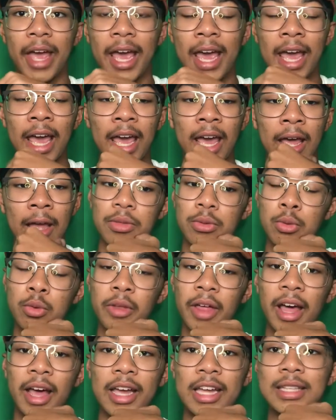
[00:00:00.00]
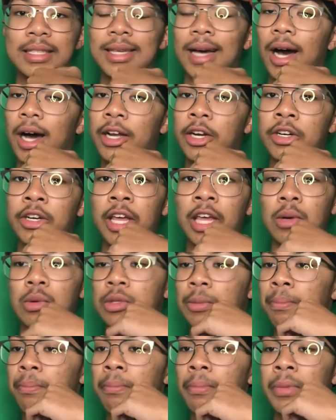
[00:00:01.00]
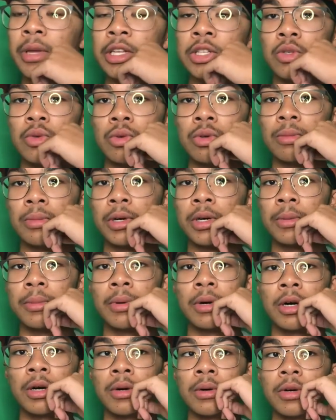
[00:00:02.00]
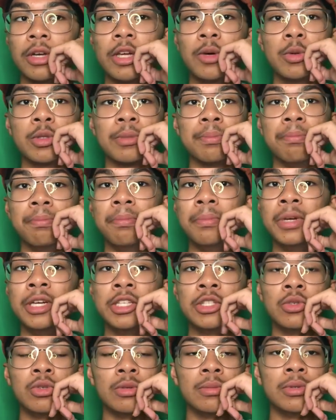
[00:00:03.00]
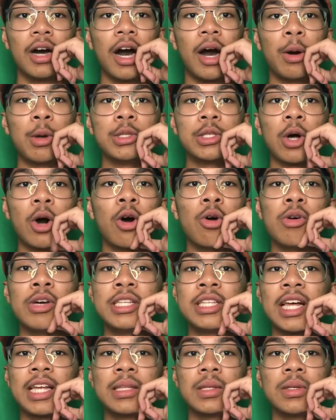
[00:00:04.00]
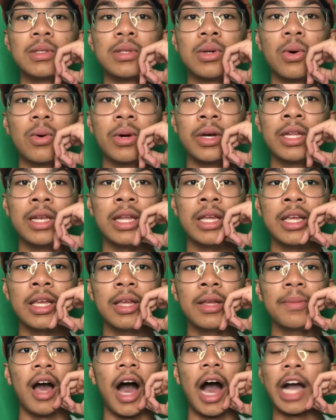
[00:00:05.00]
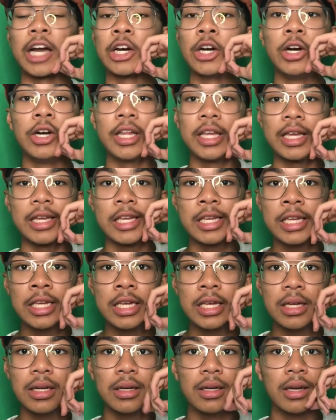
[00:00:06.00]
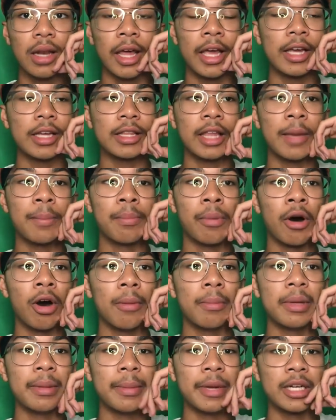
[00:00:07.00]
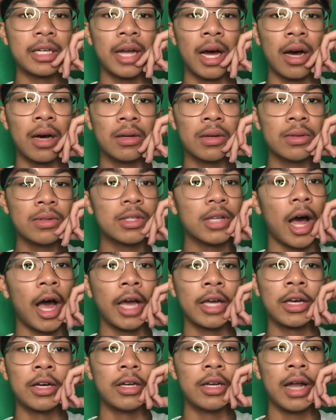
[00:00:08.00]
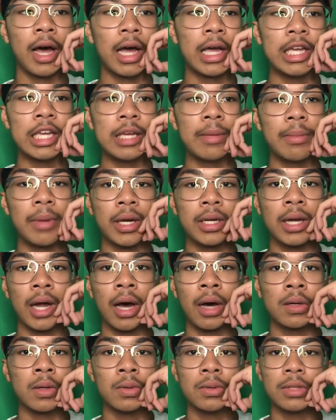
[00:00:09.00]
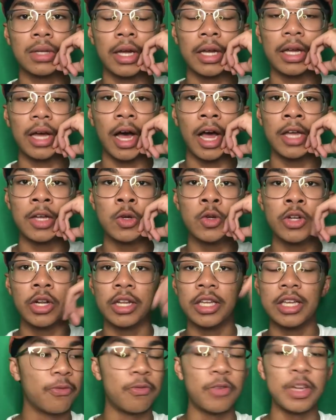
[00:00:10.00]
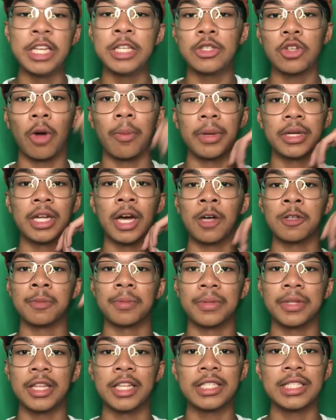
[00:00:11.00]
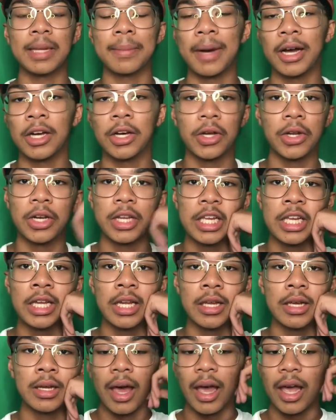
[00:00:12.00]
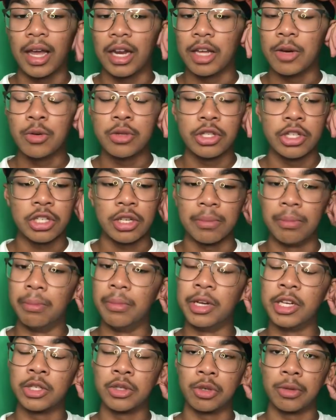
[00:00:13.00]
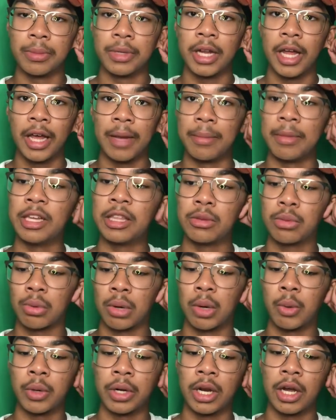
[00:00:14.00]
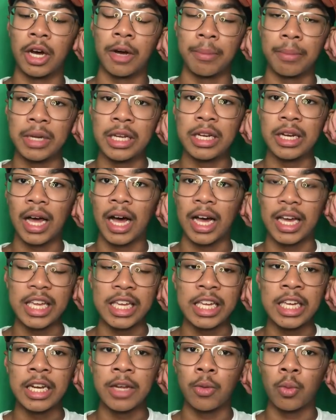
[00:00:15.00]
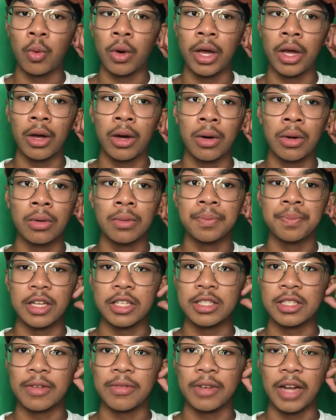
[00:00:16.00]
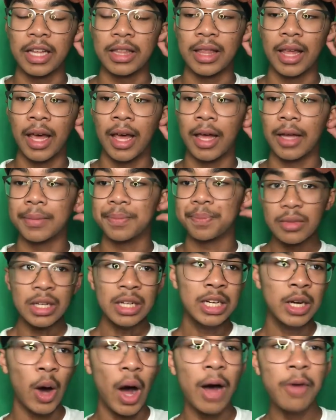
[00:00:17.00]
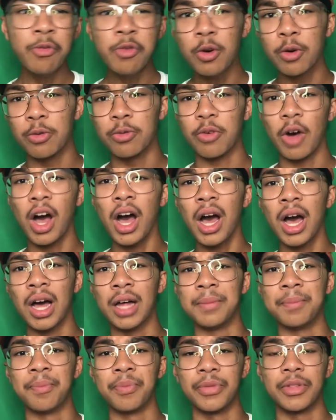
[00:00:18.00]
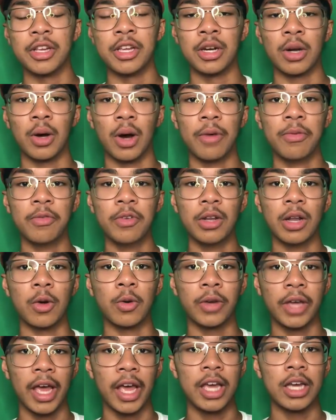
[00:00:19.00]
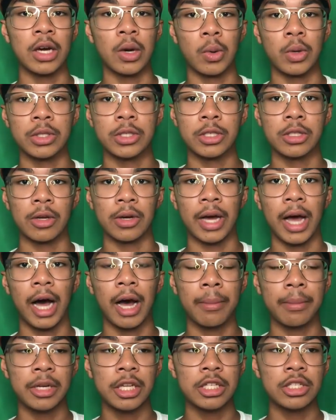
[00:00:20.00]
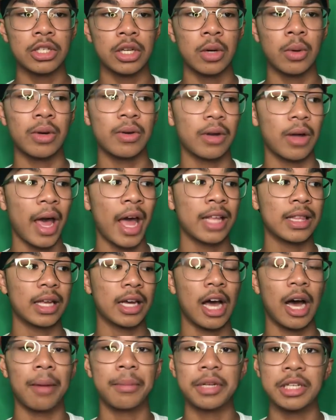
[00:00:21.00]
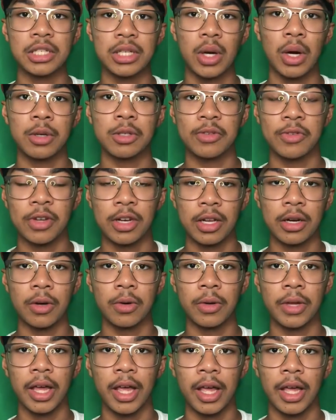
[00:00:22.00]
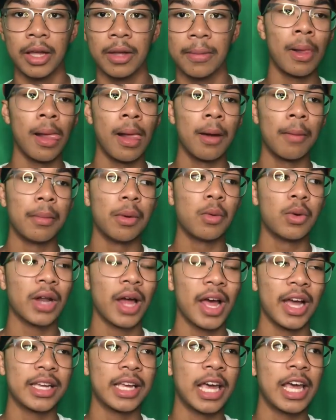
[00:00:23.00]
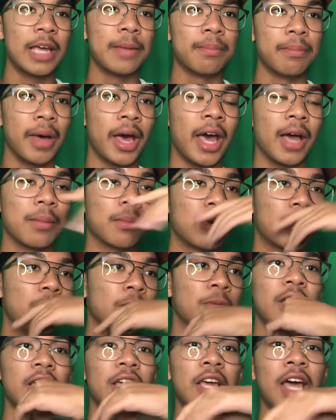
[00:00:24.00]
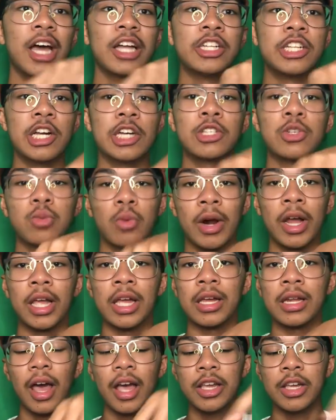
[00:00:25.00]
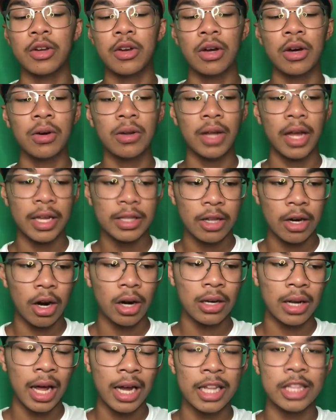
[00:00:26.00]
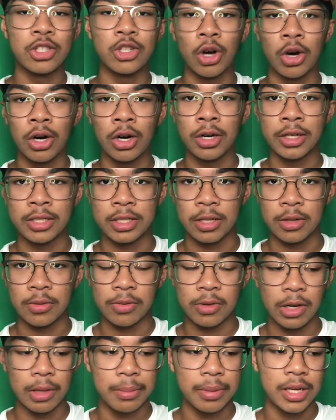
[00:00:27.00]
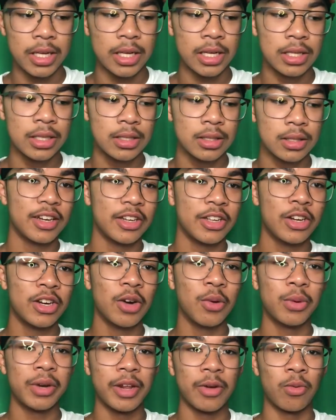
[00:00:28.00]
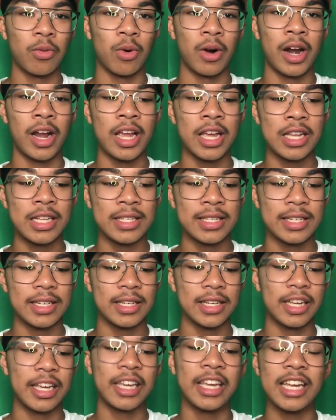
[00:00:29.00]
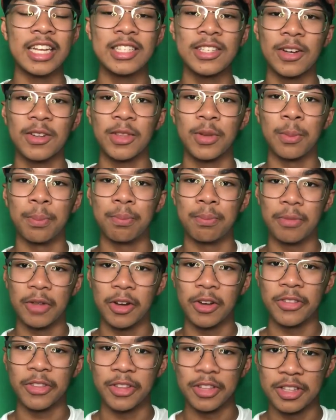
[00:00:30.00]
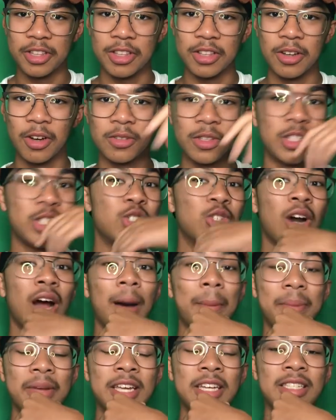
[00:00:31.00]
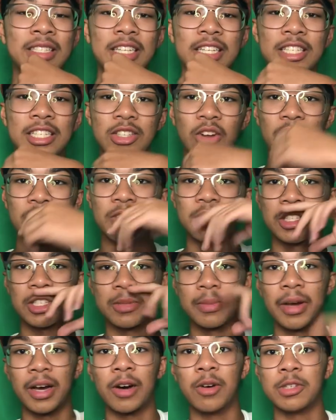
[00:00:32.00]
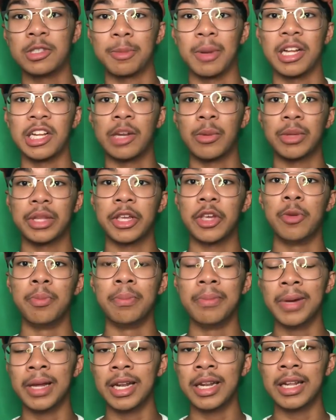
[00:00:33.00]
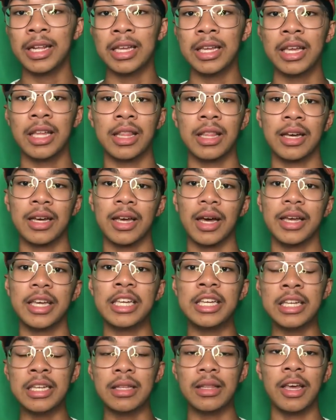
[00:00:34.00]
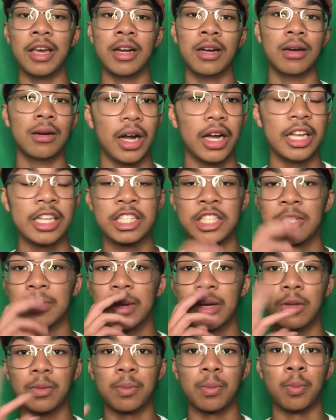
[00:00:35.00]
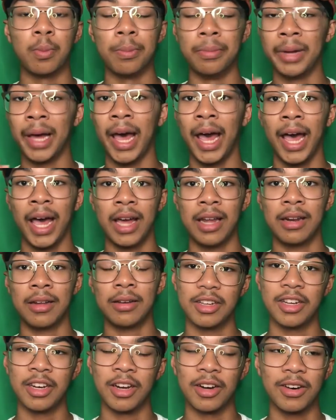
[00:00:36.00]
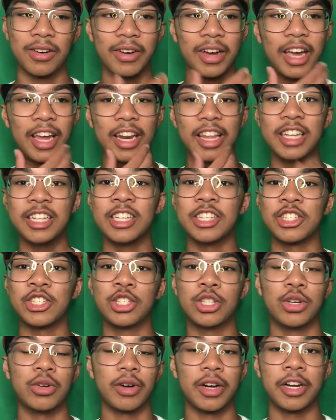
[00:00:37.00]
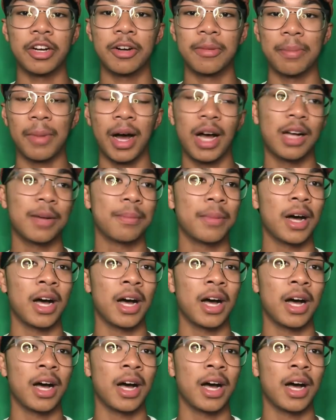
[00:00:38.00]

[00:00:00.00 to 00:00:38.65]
egg. Through that entire day, it was miserable, bro. It was miserable. I was always at the toilet. I couldn't eat. Like, they bought me McDonald's. I could not eat McDonald's. Like, I usually feast on McDonald's, but this time I couldn't eat it. And it was just a miserable day. Me throwing up, me not eating well, and stuff like that. No, I feel fine. You know, I feel okay going to the comedy show, and at the comedy show, I was feeling okay. But when I came back, bro, it had just rained. And you know, like, there are a lot of dogs in the Philippines. You know when it rains and it gets on the on the droppings. It starts to smell, especially with the humidity and the heat there. It smelled bad, you know, and it just triggered my